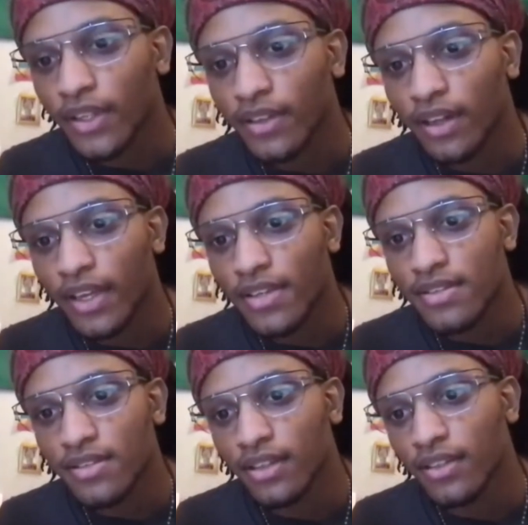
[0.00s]
and I guess
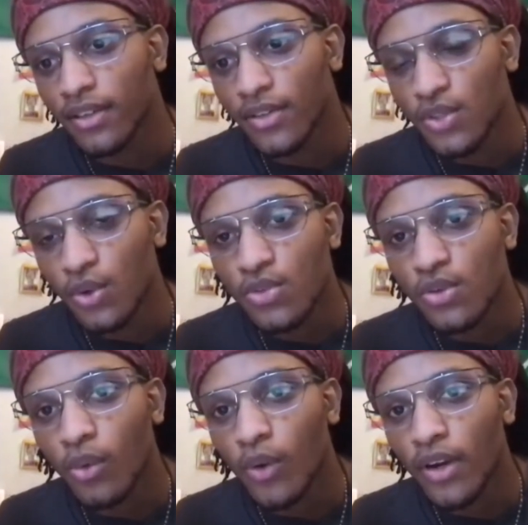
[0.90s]
in their social
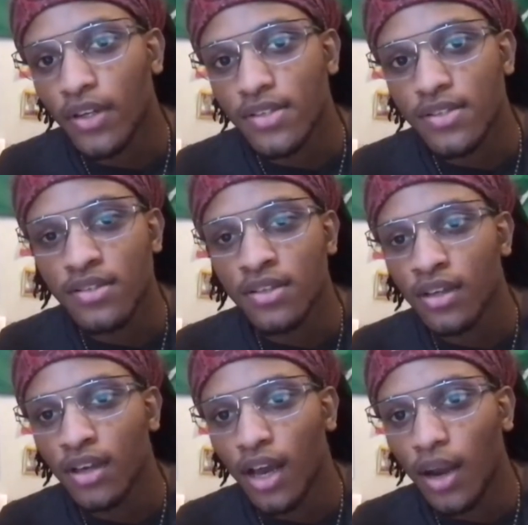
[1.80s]
awareness.
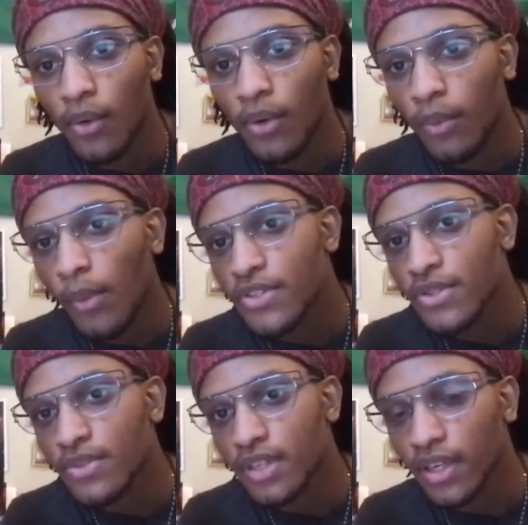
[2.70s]
What would you
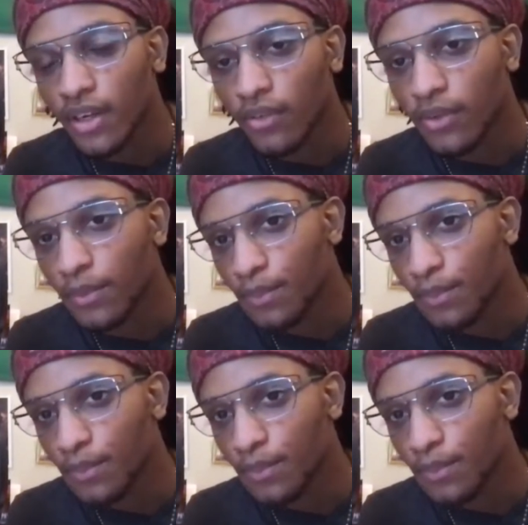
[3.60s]
say, Kelvin?